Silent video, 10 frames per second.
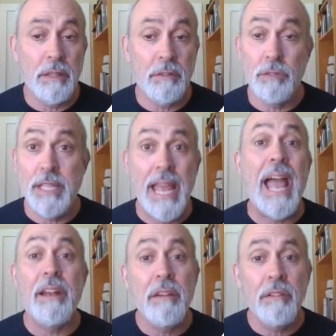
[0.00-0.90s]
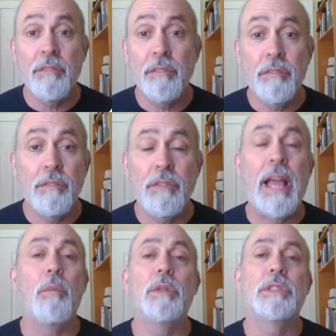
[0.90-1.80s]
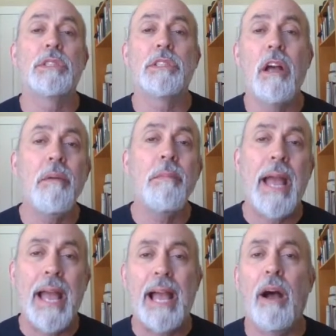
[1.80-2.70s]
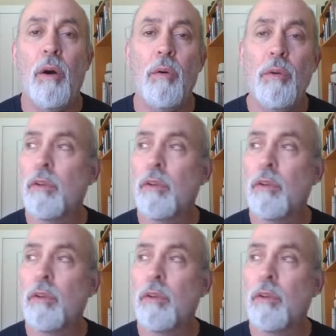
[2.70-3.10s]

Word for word: yet that would somehow